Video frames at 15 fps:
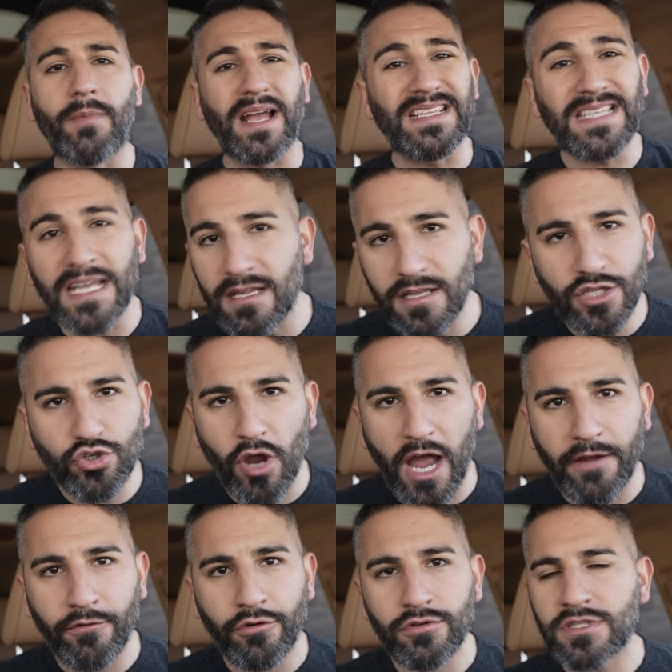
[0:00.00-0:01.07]
my daily
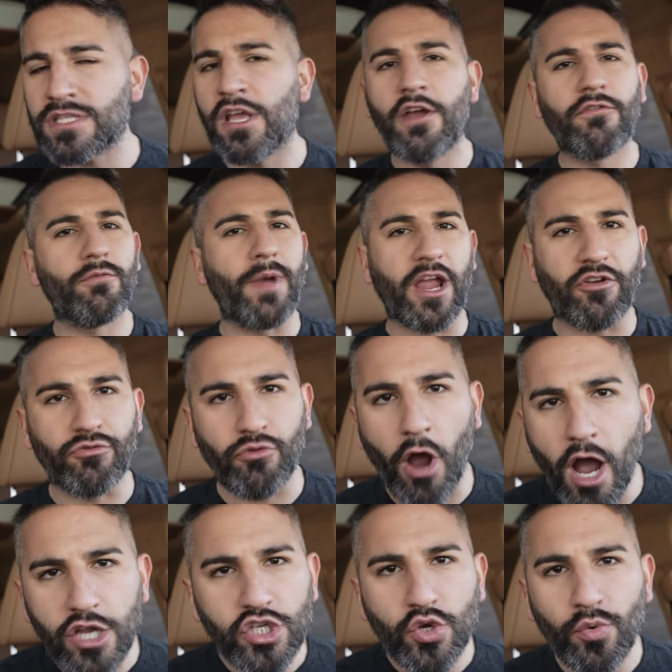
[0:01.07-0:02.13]
drivers, for my garage